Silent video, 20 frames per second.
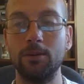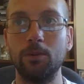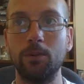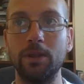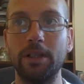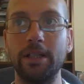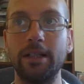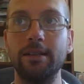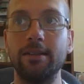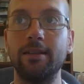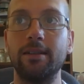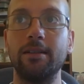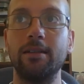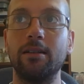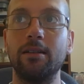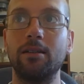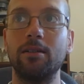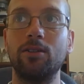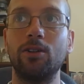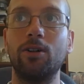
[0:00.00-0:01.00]
with the
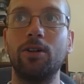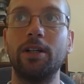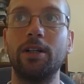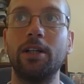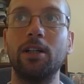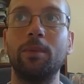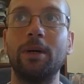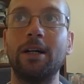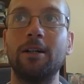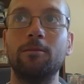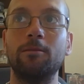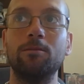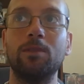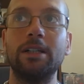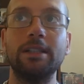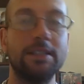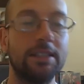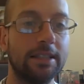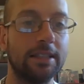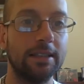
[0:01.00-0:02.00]
instance talking about
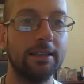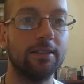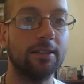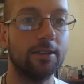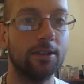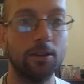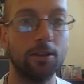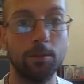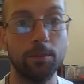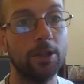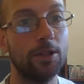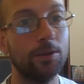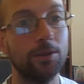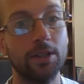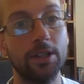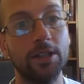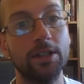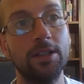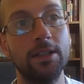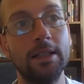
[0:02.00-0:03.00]
like Jesus and
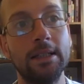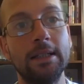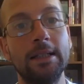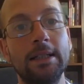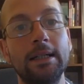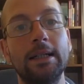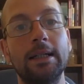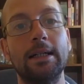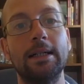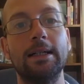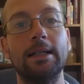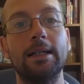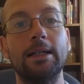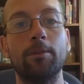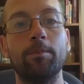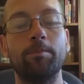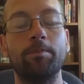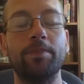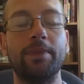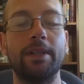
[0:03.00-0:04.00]
Moses
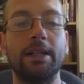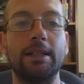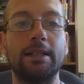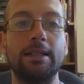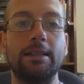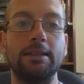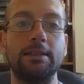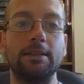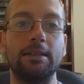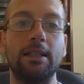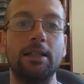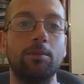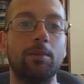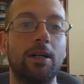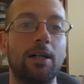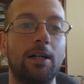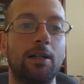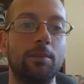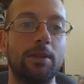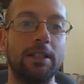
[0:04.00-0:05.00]
and
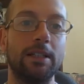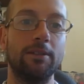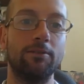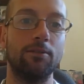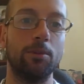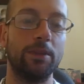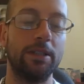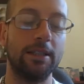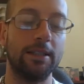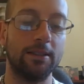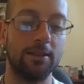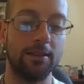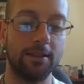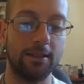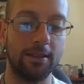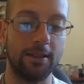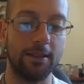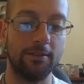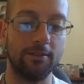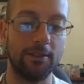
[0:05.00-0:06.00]
Abraham and everybody else
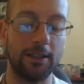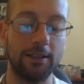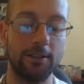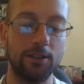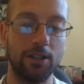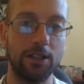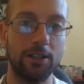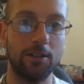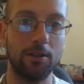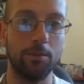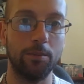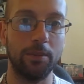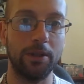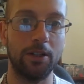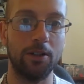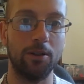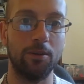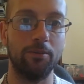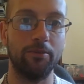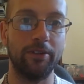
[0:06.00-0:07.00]
like that. It can
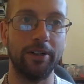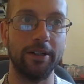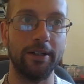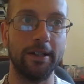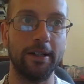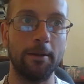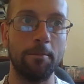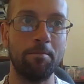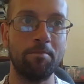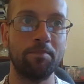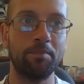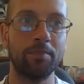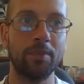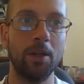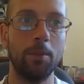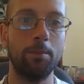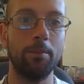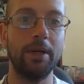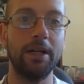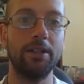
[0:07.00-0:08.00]
become very
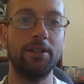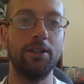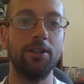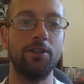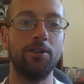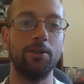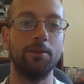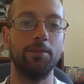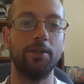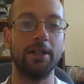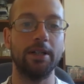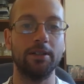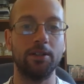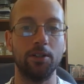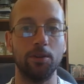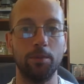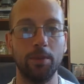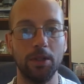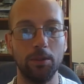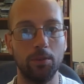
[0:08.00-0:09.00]
messy subject
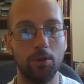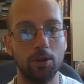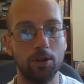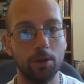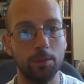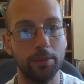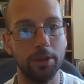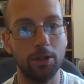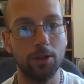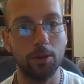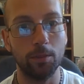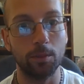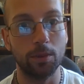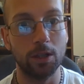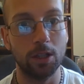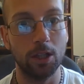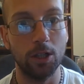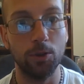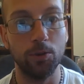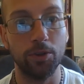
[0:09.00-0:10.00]
as people can become
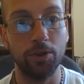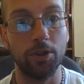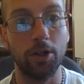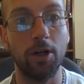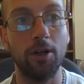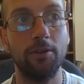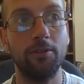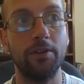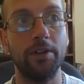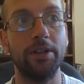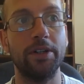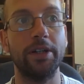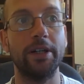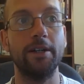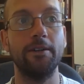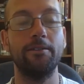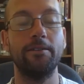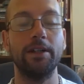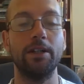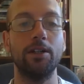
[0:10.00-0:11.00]
closed off as
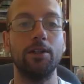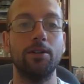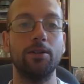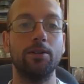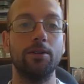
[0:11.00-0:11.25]
they think